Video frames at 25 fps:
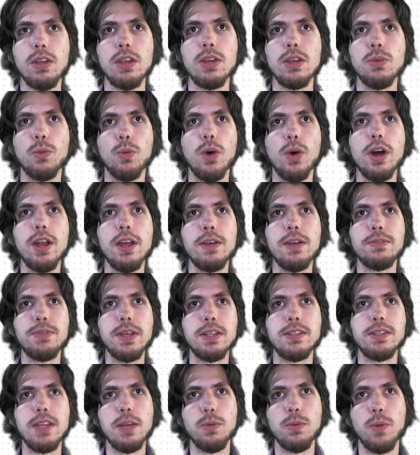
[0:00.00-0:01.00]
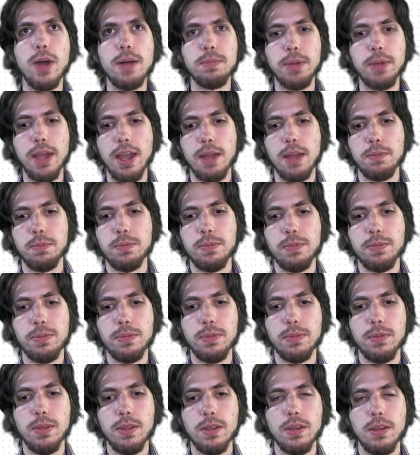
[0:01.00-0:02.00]
What if it's a web game?
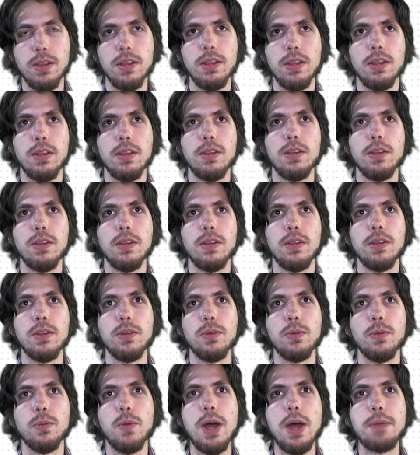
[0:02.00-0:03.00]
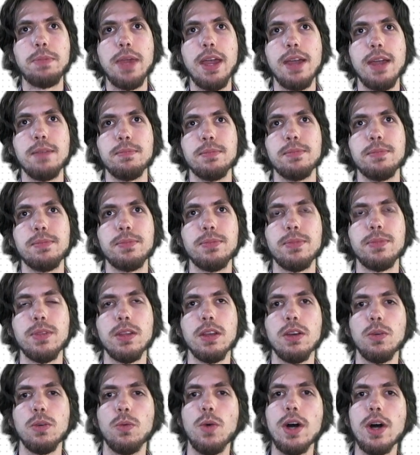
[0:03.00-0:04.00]
Web game.
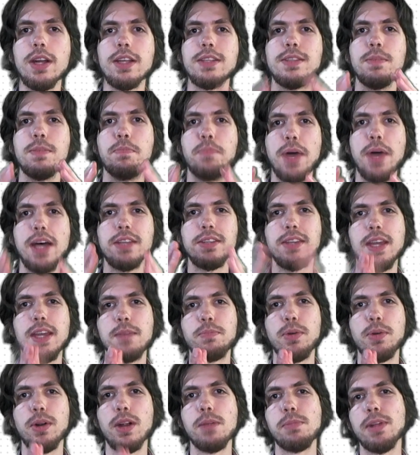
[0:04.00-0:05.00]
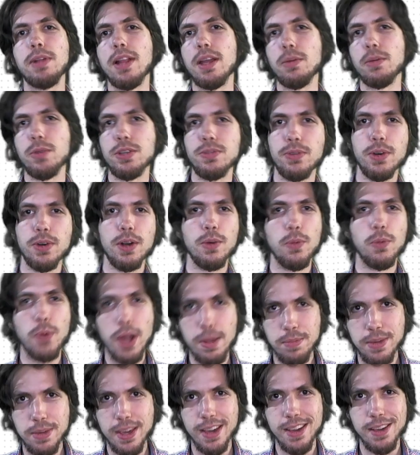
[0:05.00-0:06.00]
What is the best game programming language for a
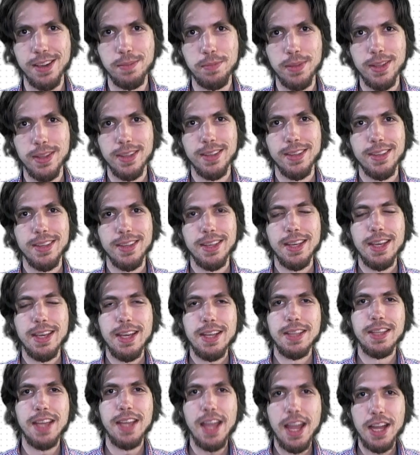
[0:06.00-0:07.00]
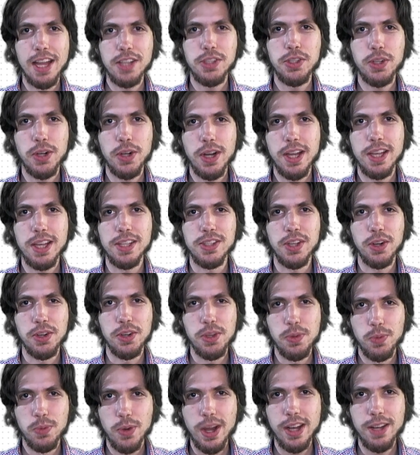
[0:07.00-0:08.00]
web game? The answer is, are
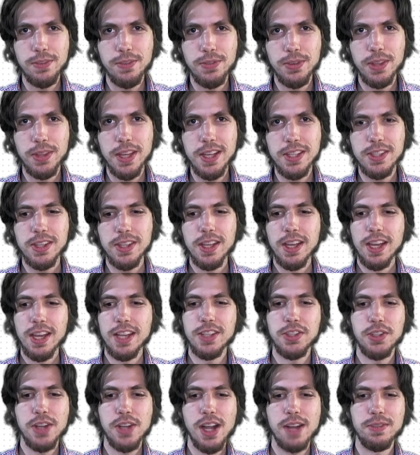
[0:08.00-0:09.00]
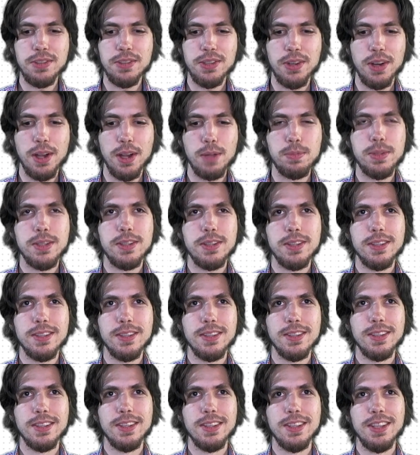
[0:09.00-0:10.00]
you ready for this? It's JavaScript.
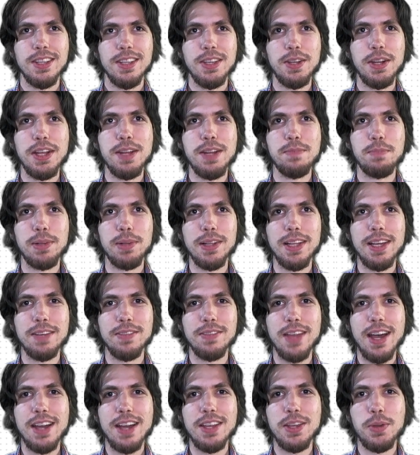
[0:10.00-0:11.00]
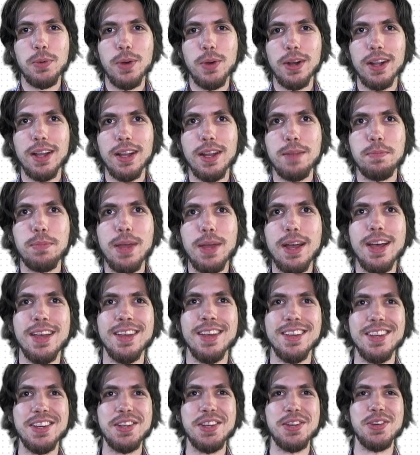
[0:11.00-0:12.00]
You didn't believe that. You weren't
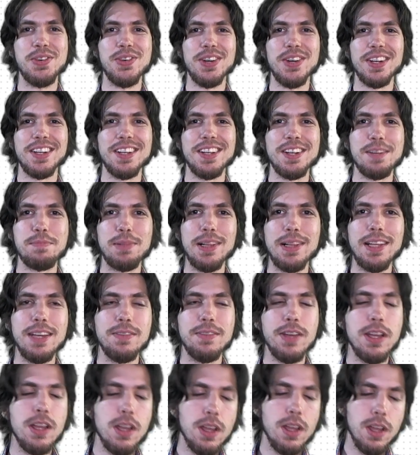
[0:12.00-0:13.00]
gonna believe it.